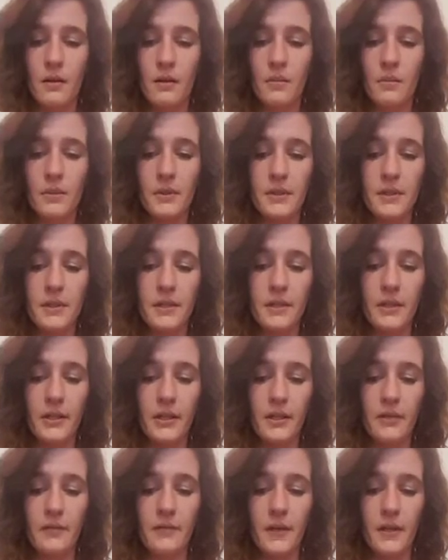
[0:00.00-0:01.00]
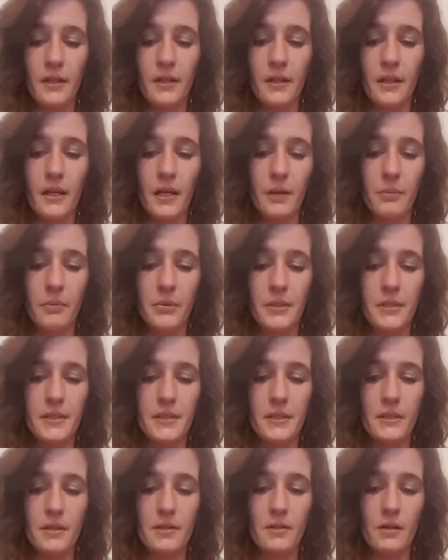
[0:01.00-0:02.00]
Please clarify the High
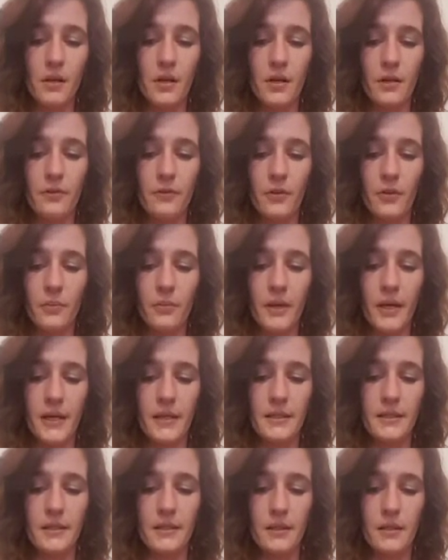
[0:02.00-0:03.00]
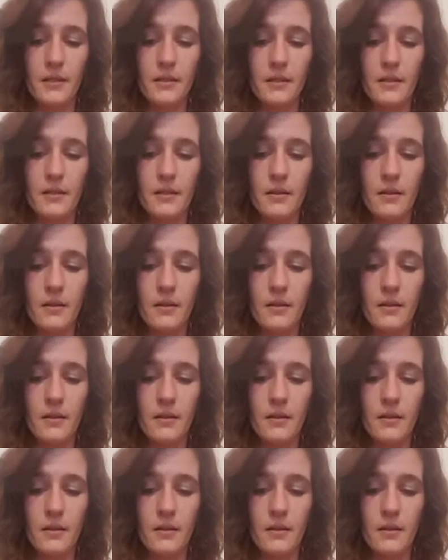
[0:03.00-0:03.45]
Priestess card for Pisces.